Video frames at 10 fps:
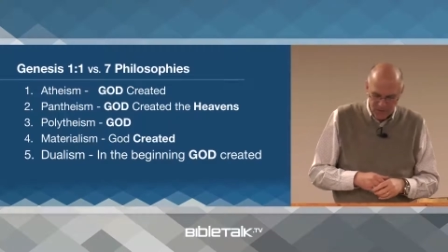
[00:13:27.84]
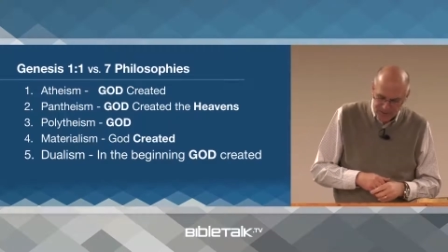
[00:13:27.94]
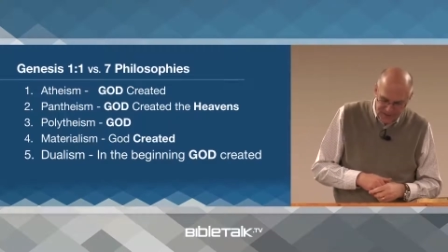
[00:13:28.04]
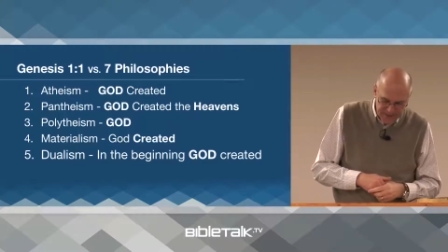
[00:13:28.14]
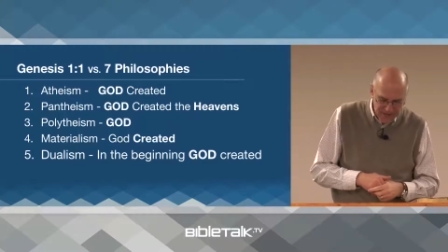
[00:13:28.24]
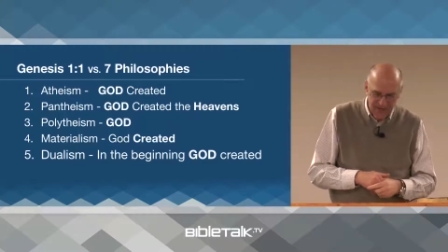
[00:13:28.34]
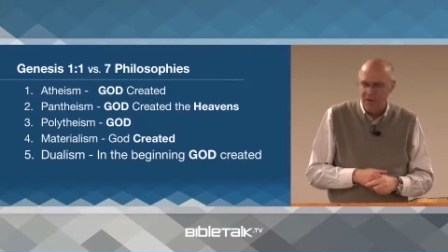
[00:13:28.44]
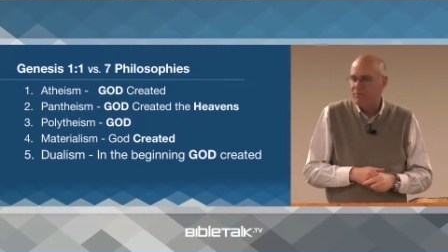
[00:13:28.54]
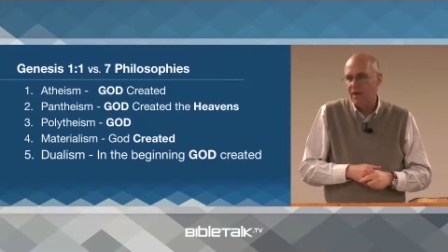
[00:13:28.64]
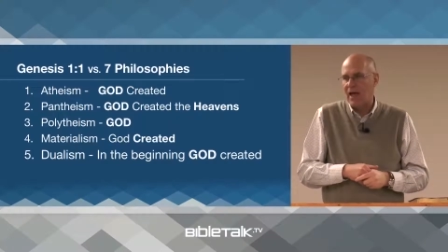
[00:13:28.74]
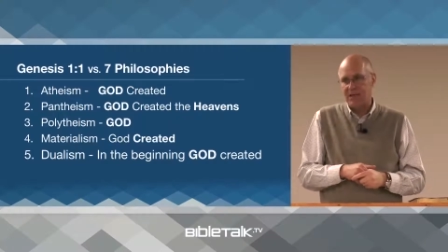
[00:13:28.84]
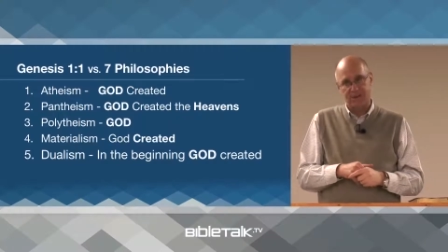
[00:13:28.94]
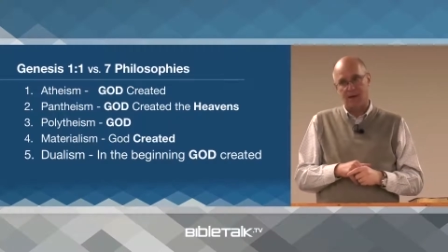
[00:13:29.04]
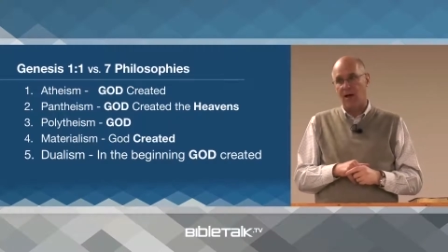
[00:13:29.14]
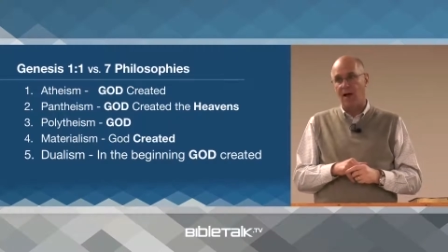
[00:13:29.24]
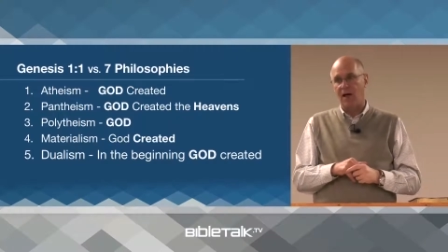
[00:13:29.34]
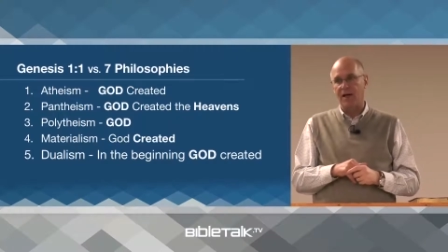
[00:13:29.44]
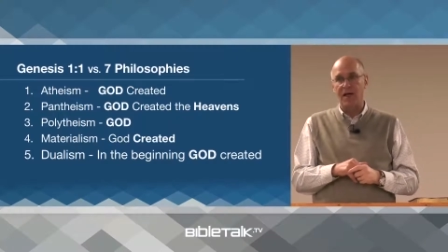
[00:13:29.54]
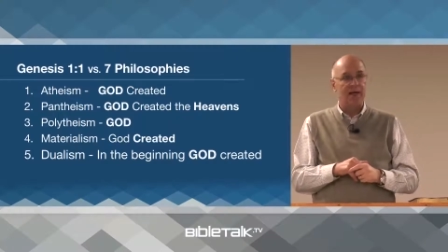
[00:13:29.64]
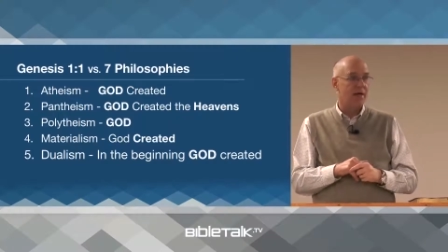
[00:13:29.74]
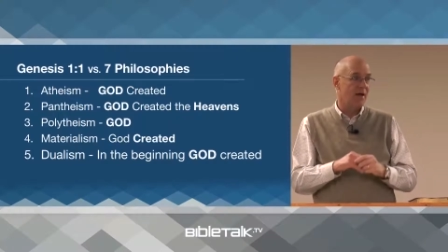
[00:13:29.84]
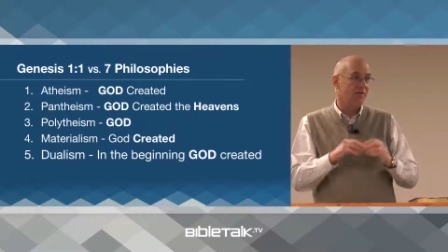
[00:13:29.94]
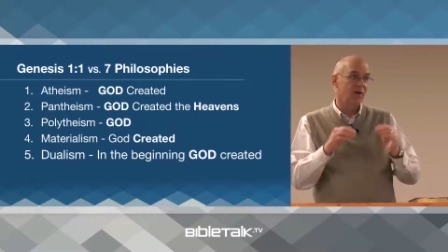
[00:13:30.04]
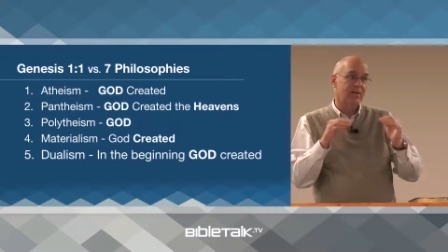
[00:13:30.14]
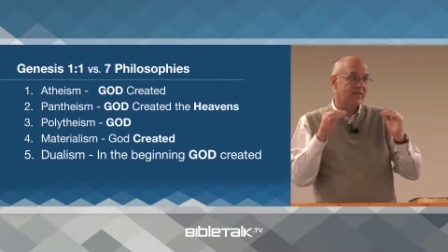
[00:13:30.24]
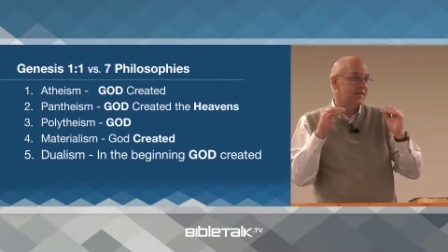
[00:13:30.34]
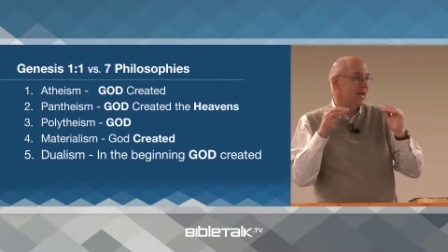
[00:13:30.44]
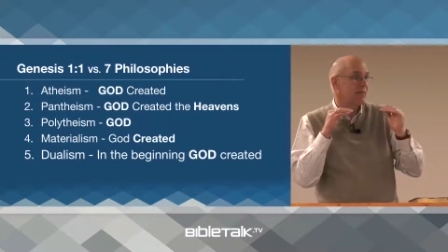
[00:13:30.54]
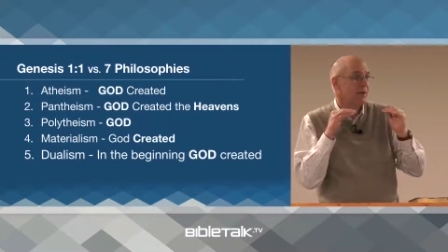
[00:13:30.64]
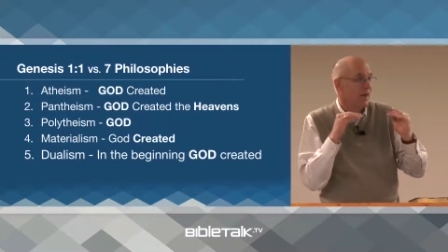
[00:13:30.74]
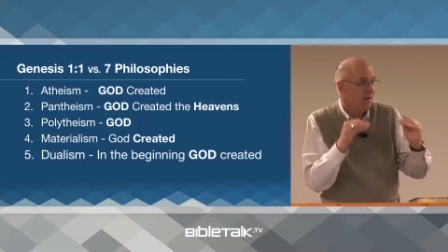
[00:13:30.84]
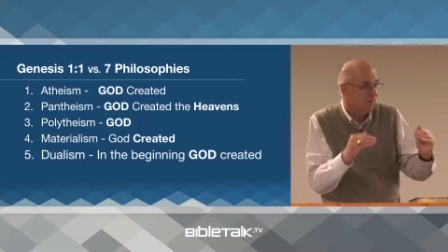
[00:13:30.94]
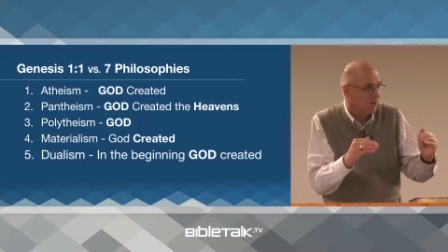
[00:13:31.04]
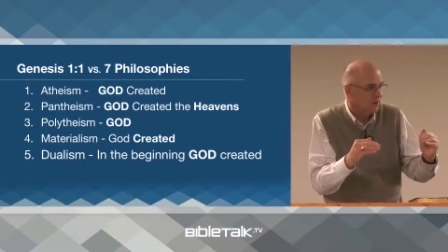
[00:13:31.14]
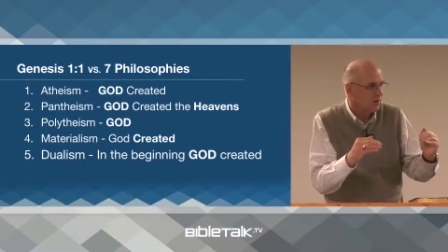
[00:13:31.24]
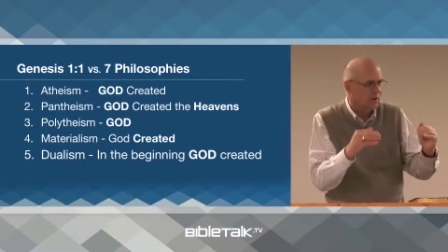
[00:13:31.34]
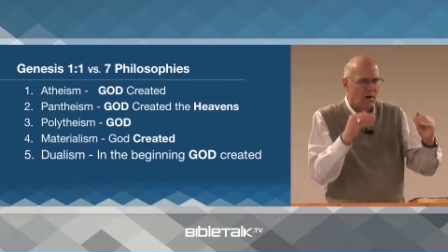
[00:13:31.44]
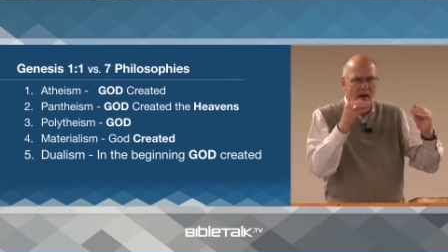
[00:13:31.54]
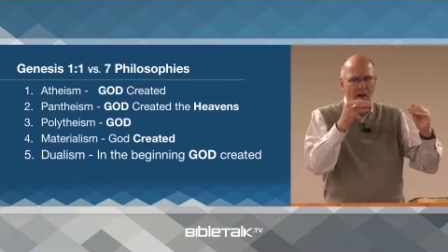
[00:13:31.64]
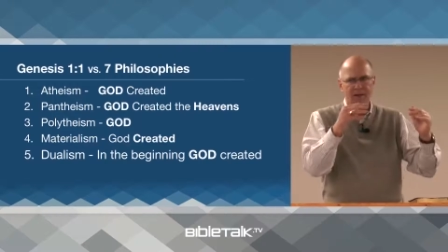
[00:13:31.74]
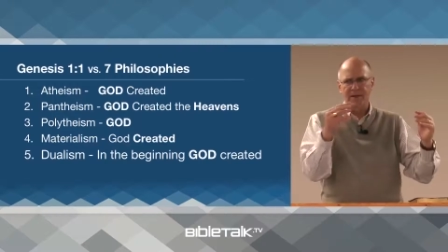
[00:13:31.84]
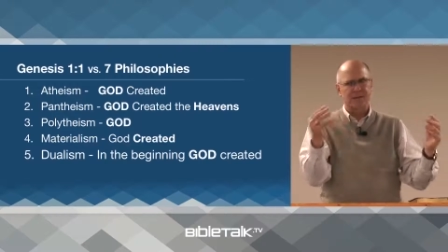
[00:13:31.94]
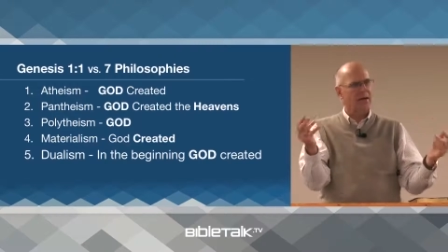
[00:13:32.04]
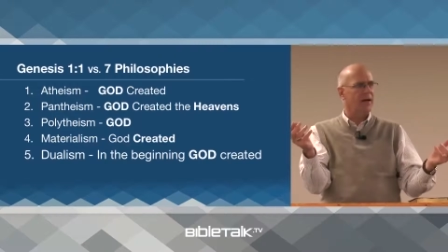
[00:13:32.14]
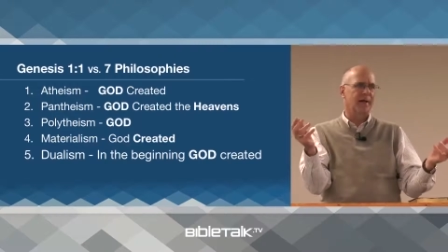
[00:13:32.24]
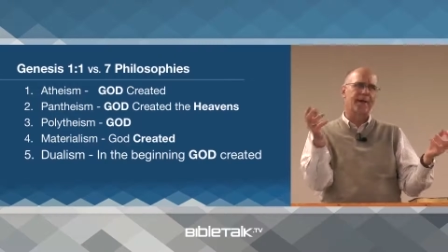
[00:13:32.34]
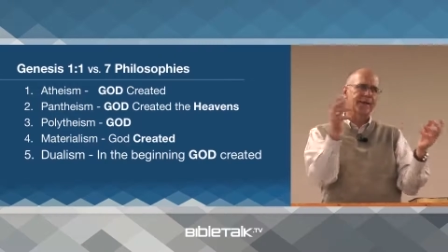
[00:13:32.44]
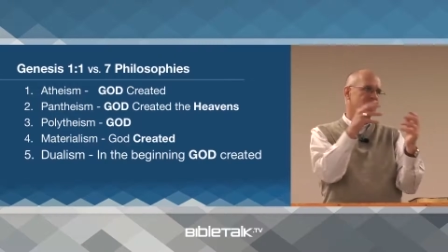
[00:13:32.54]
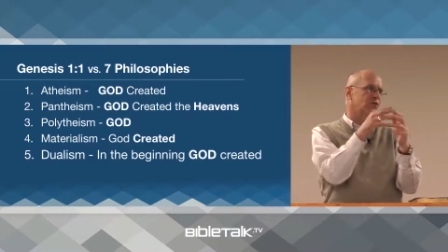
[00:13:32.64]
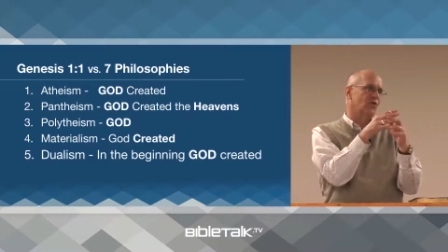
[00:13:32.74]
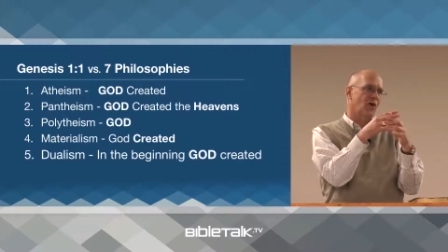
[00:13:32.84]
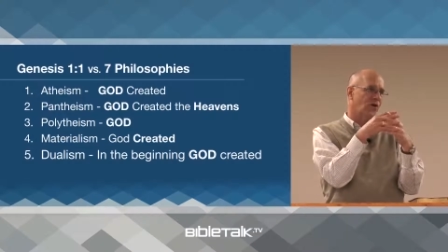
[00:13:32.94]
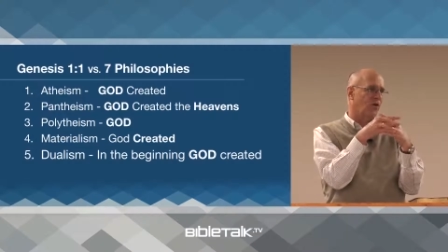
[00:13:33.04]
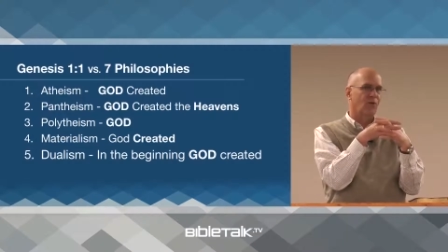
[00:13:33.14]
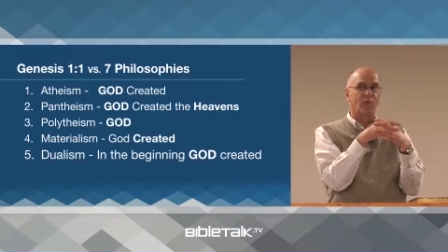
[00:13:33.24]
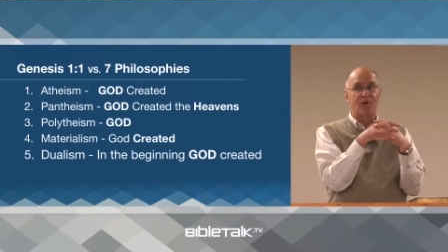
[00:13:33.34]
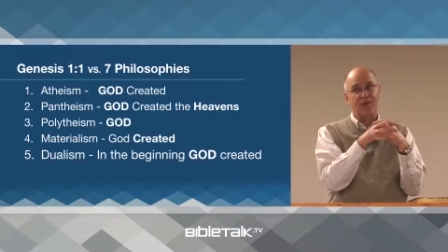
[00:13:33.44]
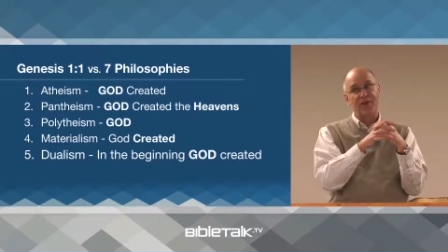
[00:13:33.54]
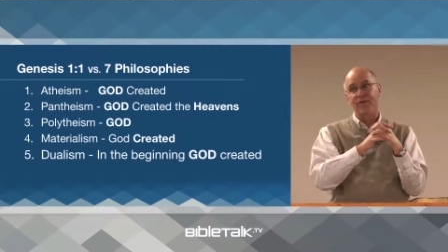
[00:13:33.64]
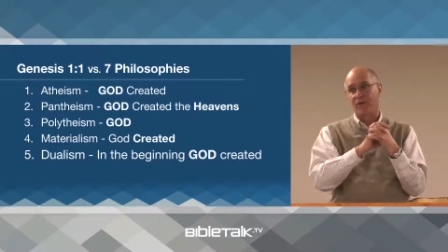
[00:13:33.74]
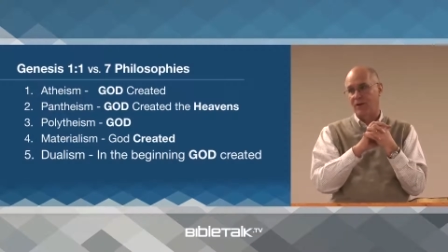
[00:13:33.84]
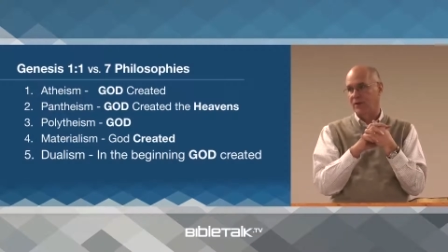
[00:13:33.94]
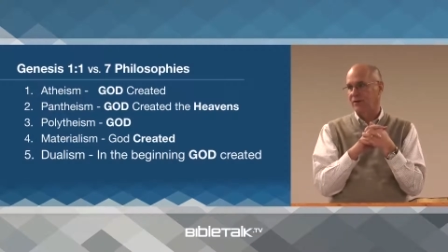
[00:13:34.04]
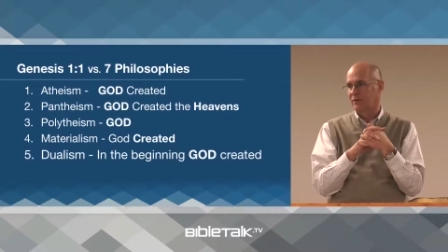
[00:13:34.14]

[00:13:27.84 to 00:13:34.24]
the same as God and never at the same level. God is not in a struggle with evil.